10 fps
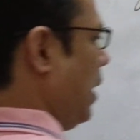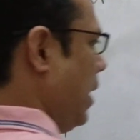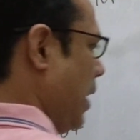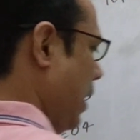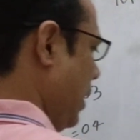
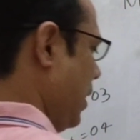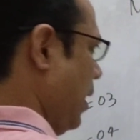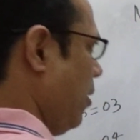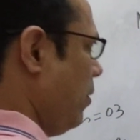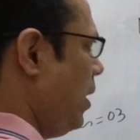the right hand
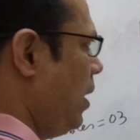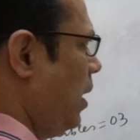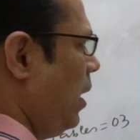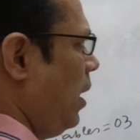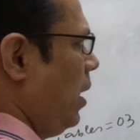side of the
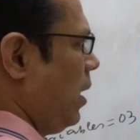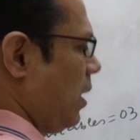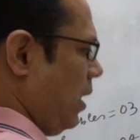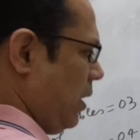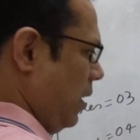
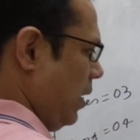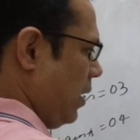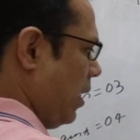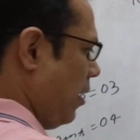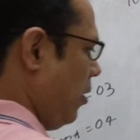constants.
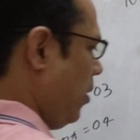And